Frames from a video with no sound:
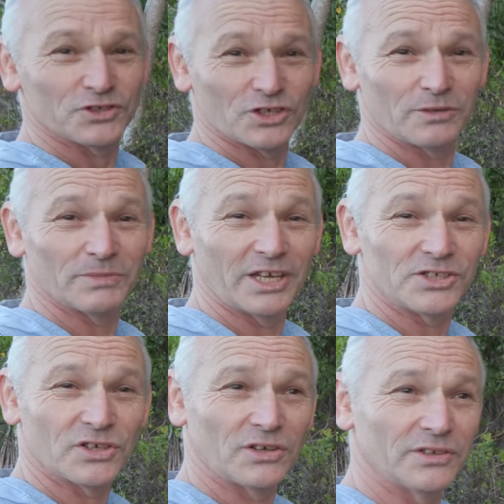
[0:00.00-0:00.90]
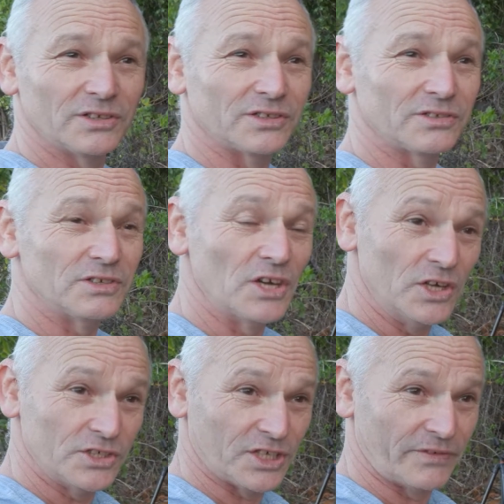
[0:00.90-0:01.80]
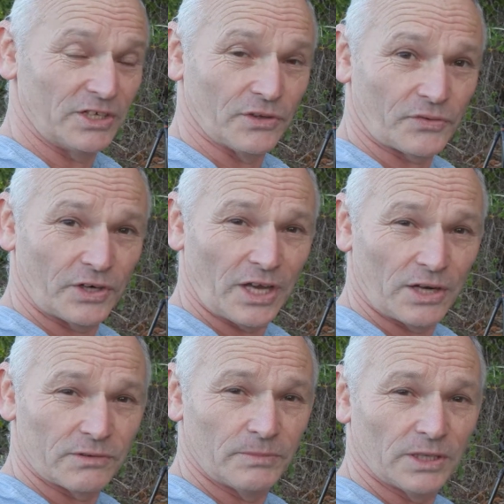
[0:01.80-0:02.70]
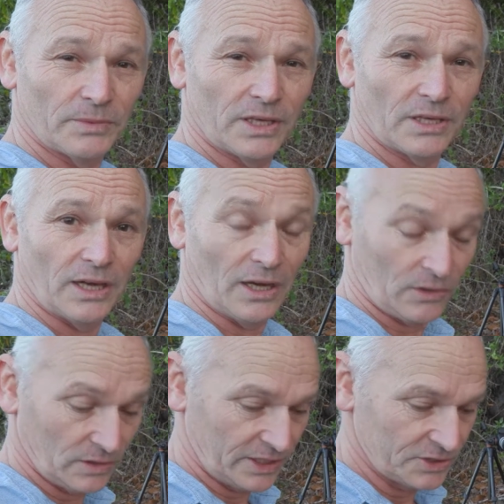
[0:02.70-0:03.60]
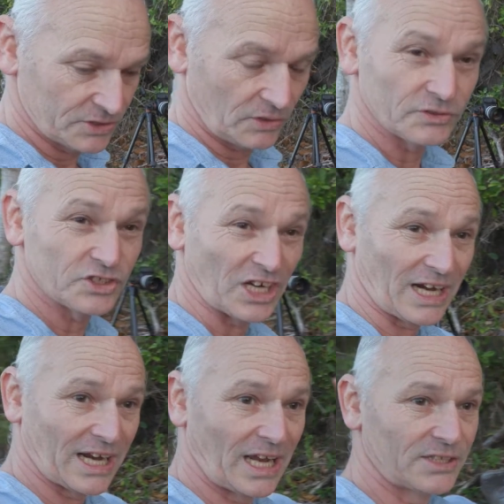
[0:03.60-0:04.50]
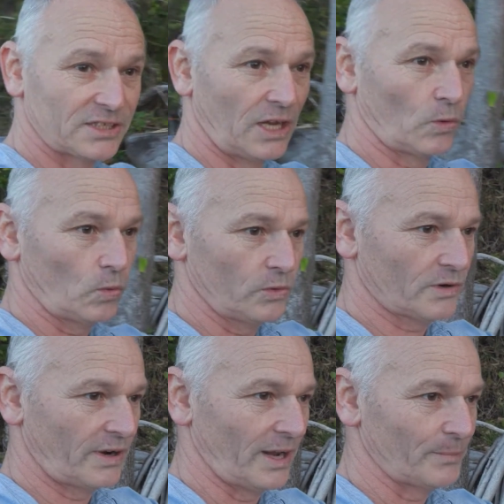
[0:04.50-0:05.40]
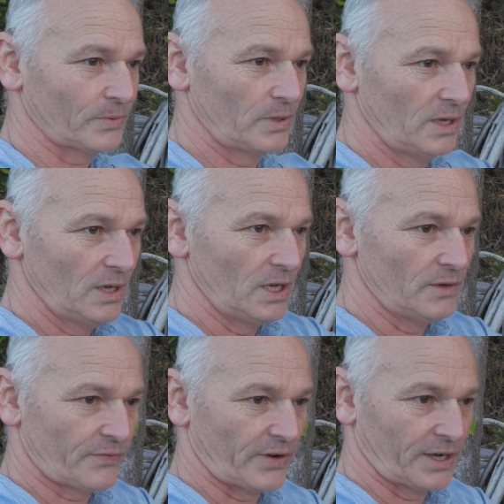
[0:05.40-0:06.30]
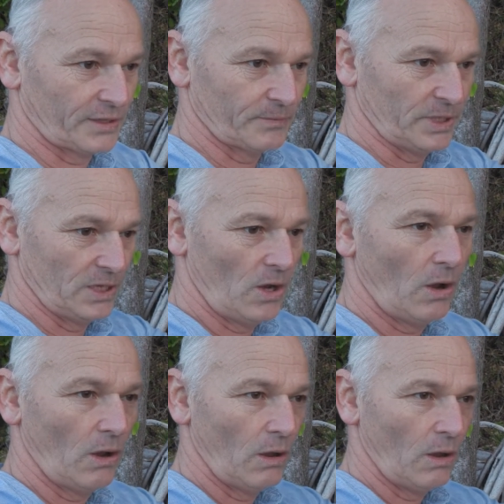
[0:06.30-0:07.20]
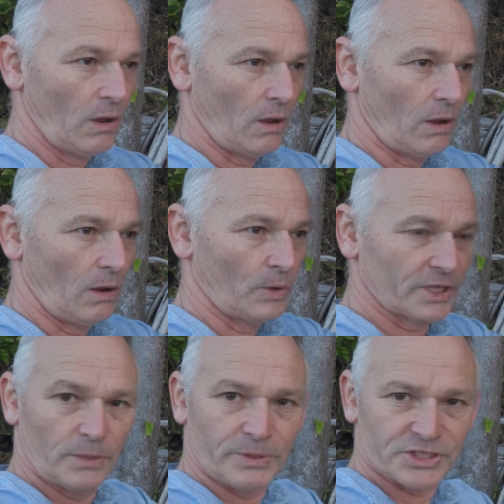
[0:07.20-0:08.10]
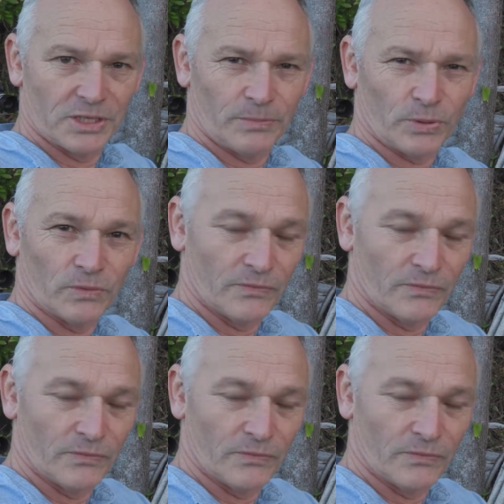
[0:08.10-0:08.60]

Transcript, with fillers: zoom lens on, 70 to 300 millimeter L lens on to cut down all the crap in front of me. I want to keep it simple,